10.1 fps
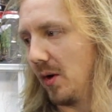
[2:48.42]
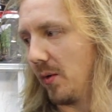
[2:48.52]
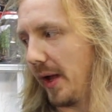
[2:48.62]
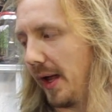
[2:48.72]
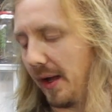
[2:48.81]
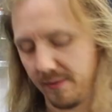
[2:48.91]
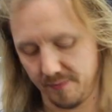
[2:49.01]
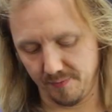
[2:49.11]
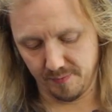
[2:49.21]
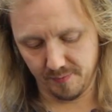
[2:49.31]
Okay.
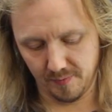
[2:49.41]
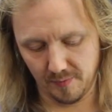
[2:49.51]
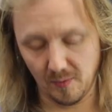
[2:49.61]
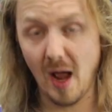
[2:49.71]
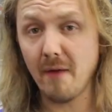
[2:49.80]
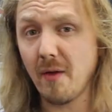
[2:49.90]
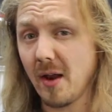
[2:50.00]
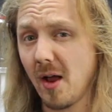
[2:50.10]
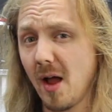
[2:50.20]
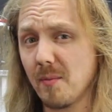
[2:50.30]
I've
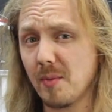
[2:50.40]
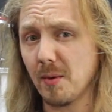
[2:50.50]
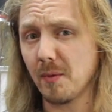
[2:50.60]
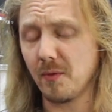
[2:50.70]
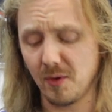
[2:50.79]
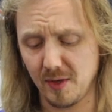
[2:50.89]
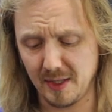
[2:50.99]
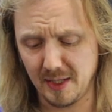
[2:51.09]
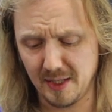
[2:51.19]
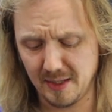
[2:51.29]
had hot beer before,
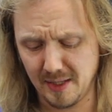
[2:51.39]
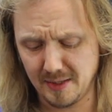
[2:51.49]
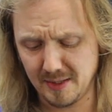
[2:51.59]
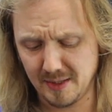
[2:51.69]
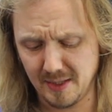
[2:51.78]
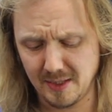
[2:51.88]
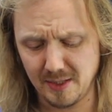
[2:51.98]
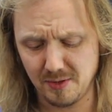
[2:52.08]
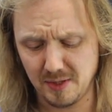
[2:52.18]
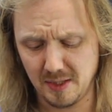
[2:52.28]
and uh, that's, uh, that's
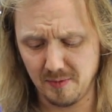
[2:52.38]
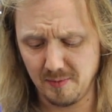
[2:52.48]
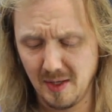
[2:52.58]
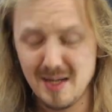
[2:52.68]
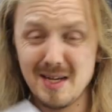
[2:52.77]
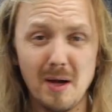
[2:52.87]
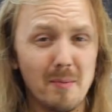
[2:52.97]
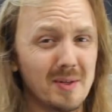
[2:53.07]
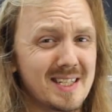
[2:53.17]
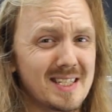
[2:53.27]
interesting.
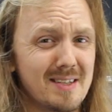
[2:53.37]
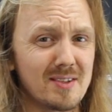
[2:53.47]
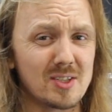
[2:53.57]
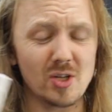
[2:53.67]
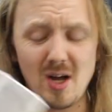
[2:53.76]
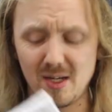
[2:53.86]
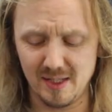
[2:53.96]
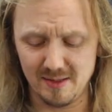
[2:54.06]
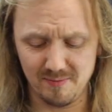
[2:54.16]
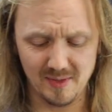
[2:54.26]
Let's see if the
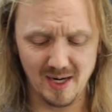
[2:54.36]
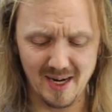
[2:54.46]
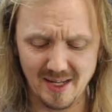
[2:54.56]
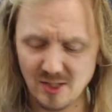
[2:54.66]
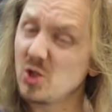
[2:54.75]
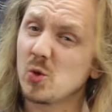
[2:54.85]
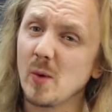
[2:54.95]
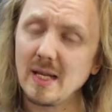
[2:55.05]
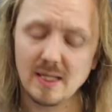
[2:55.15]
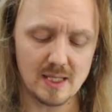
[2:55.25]
chocolate kind of
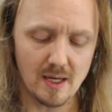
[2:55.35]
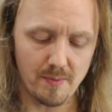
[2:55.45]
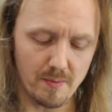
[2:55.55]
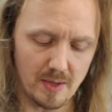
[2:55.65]
sweetens it up a